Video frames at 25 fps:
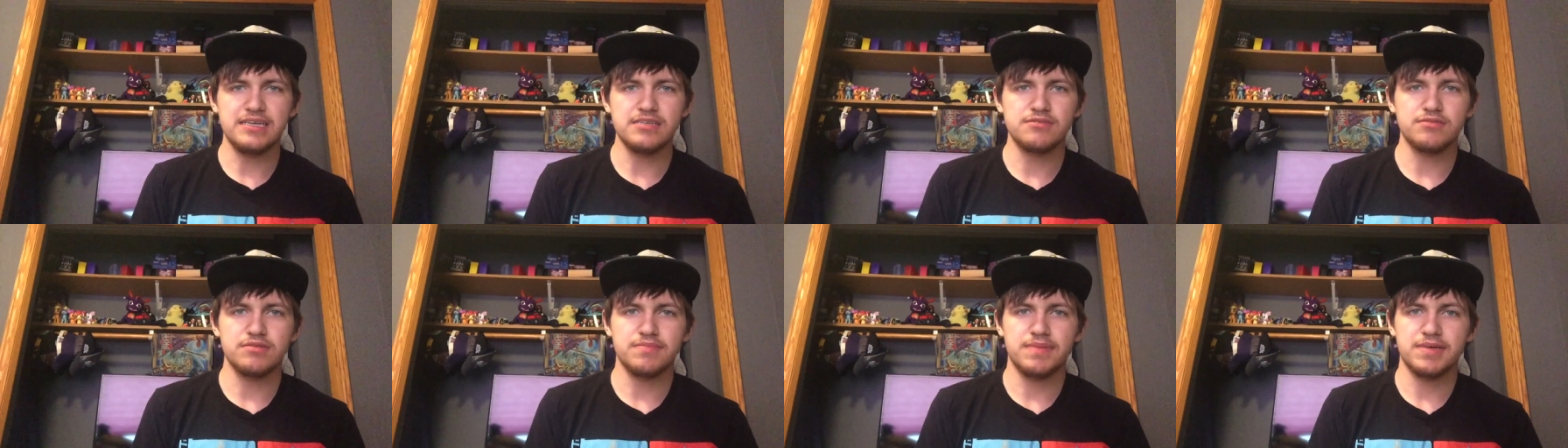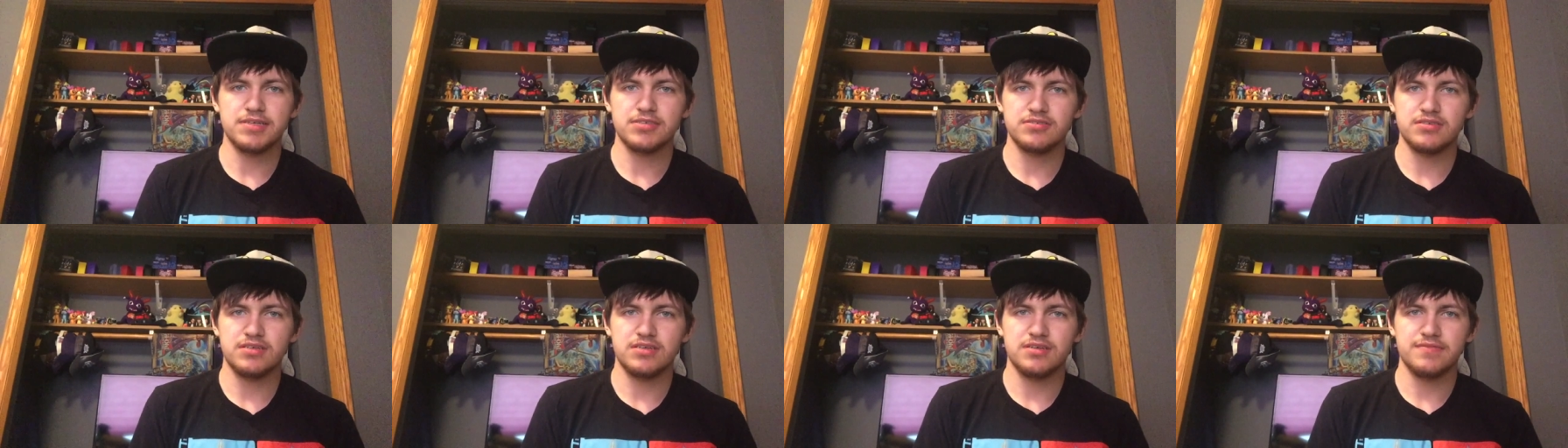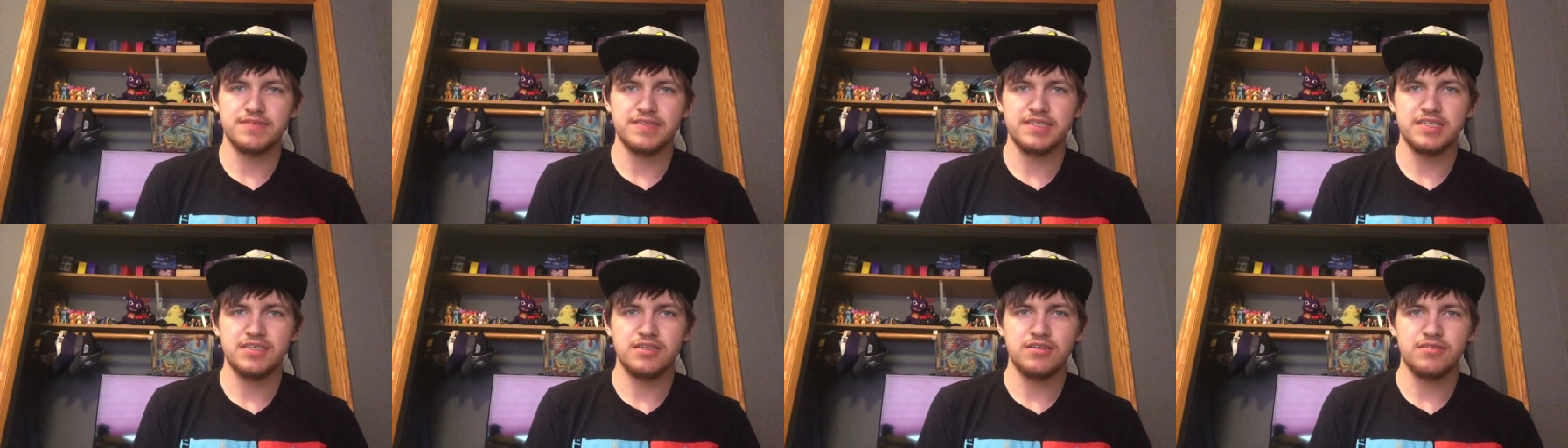guys, welcome back to
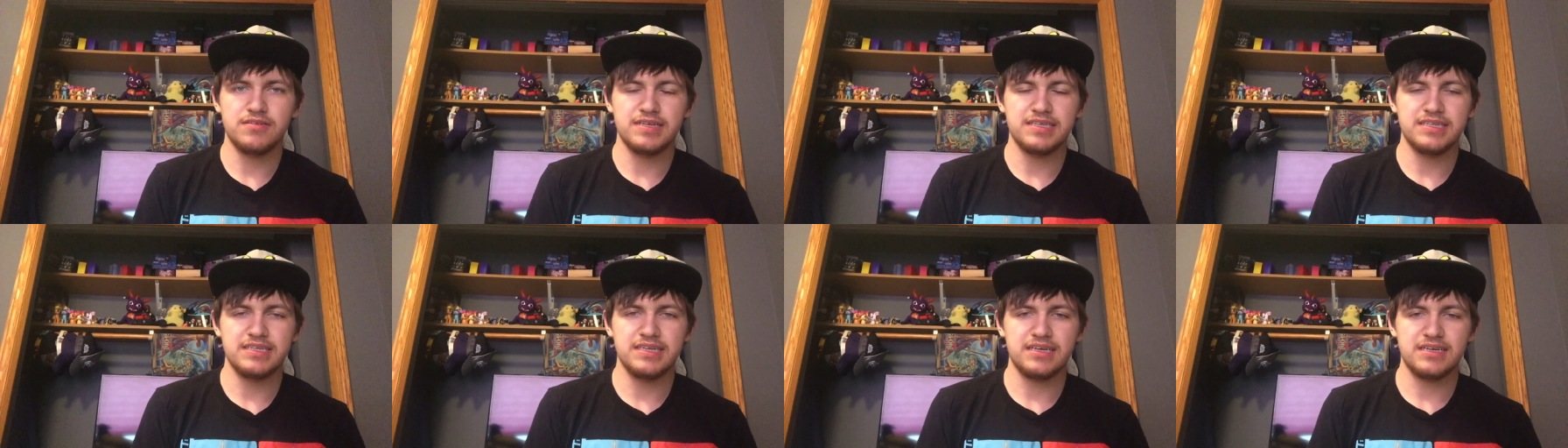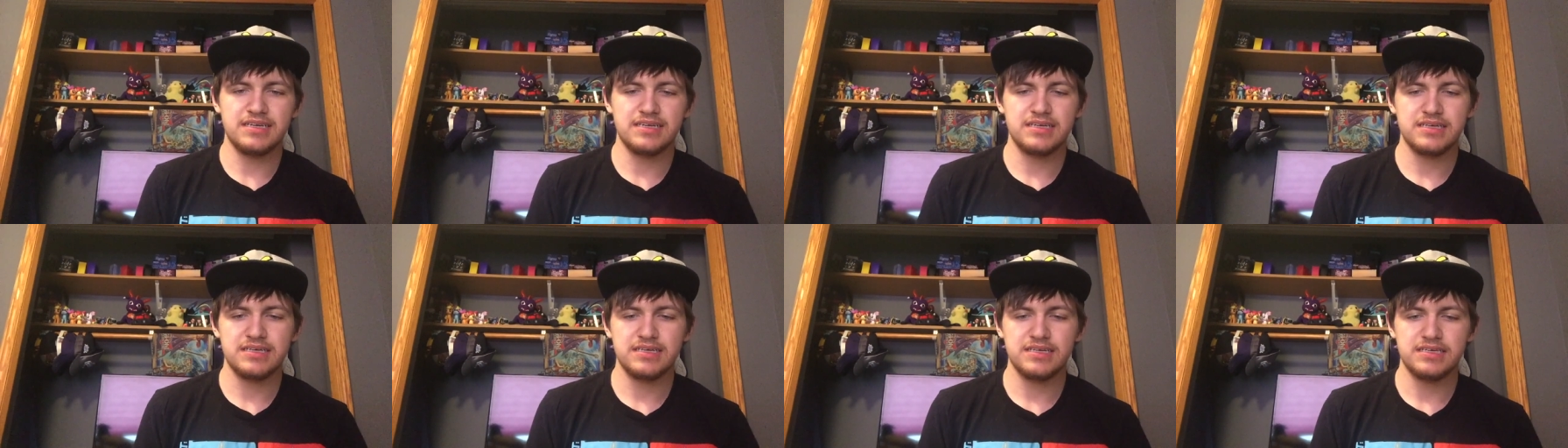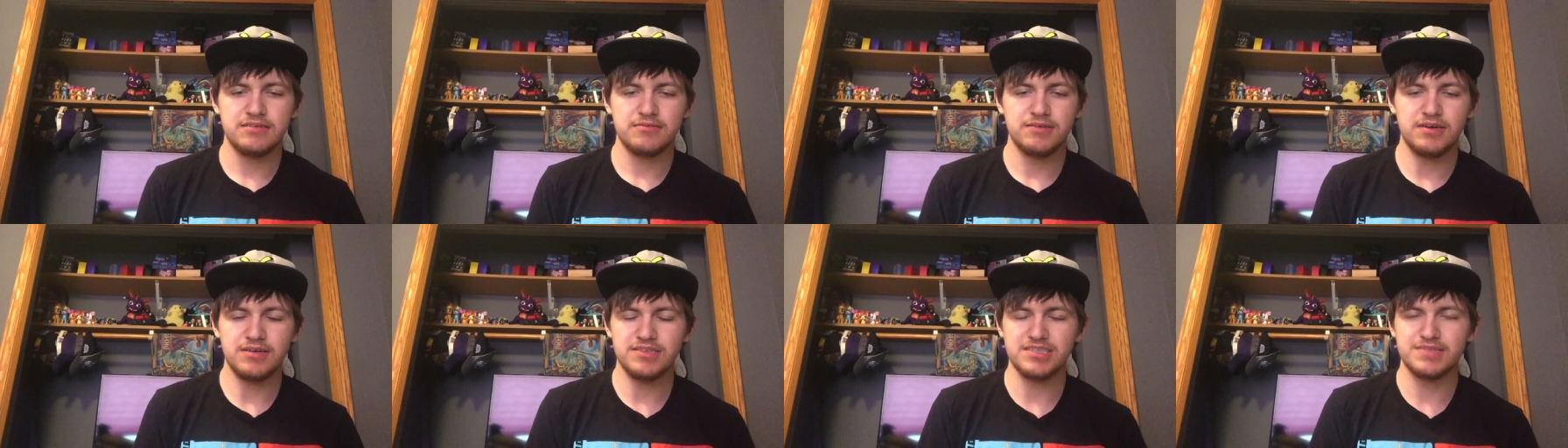another video, and
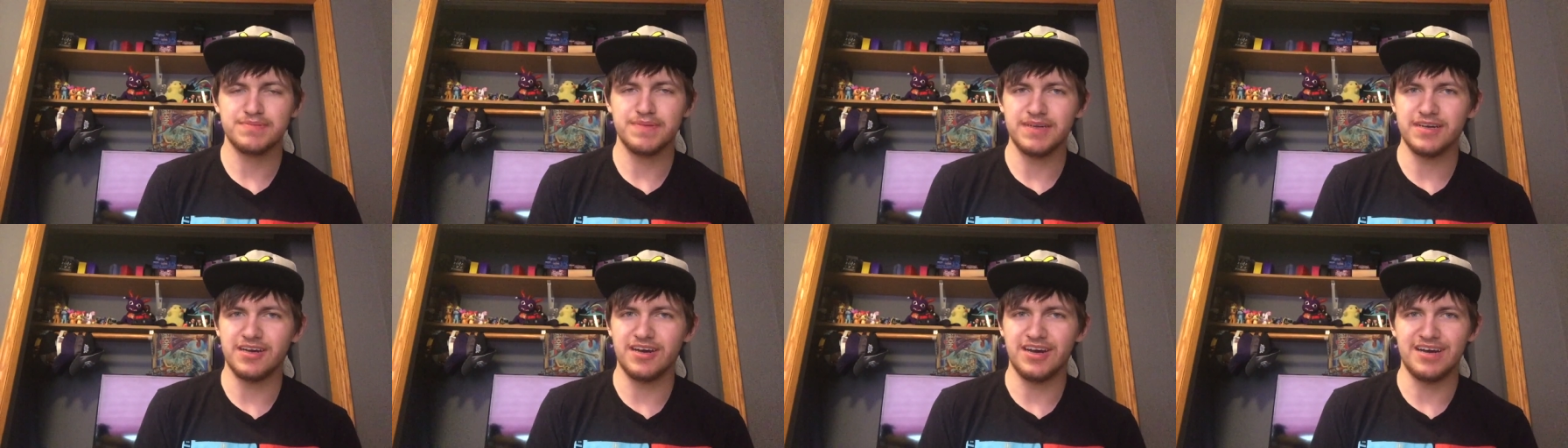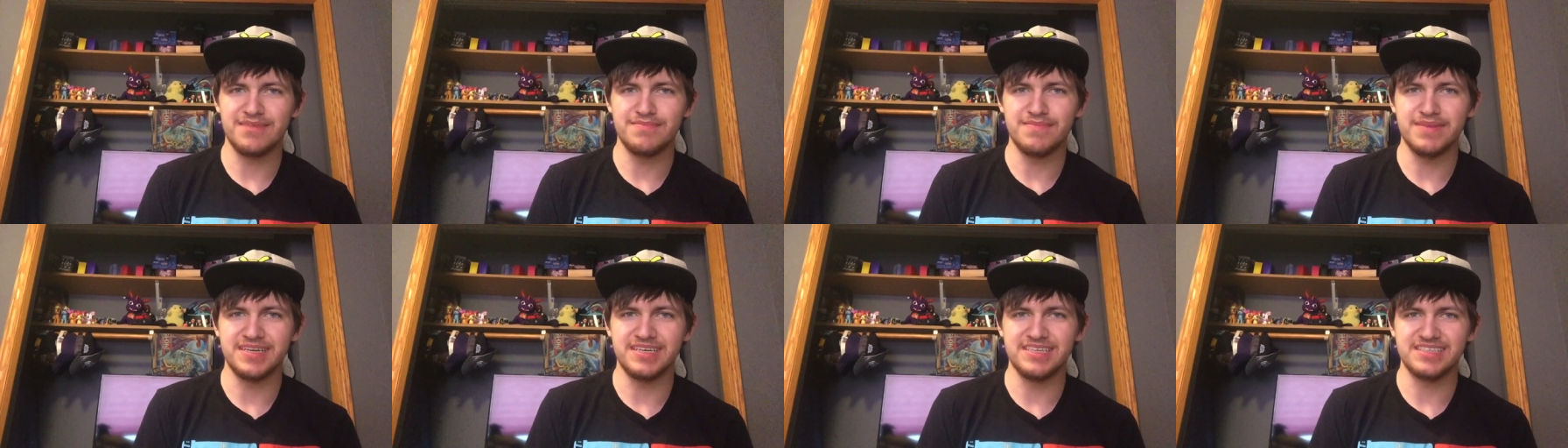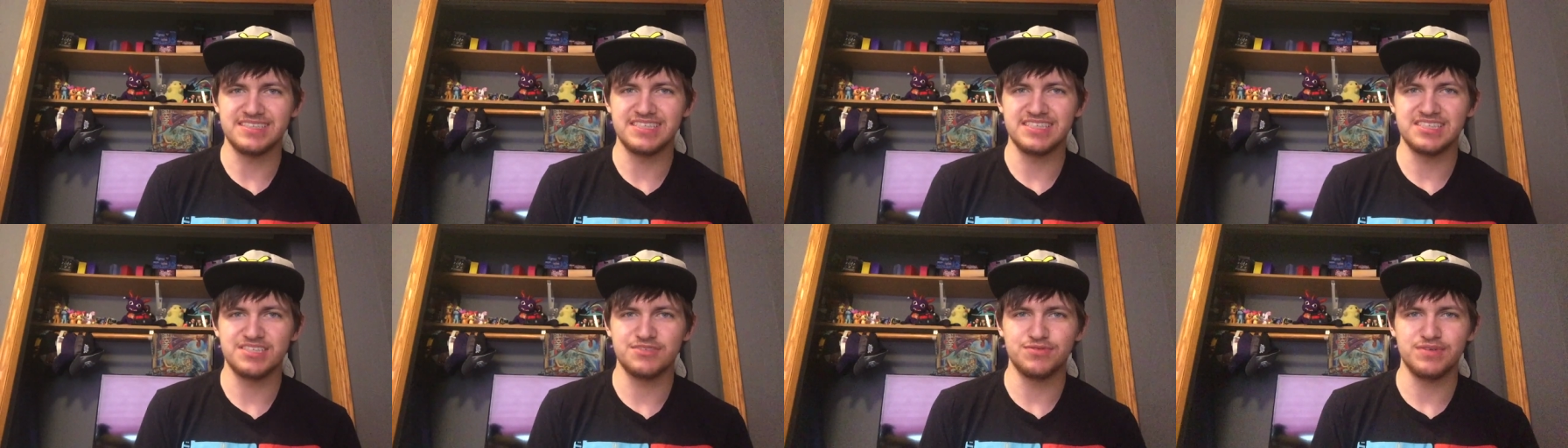well, it's been a hot
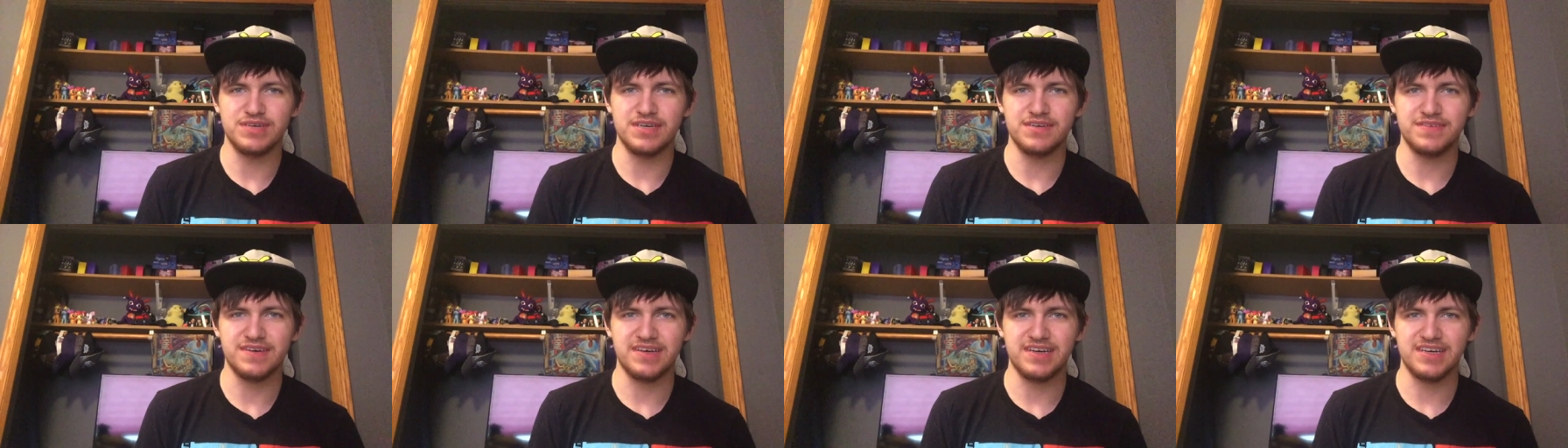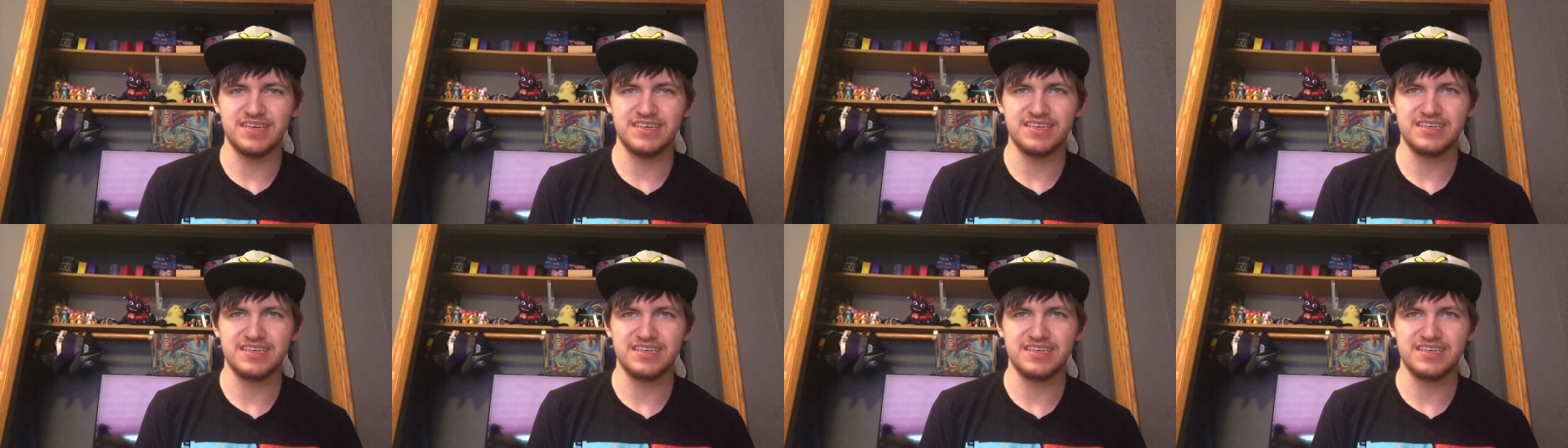minute since we've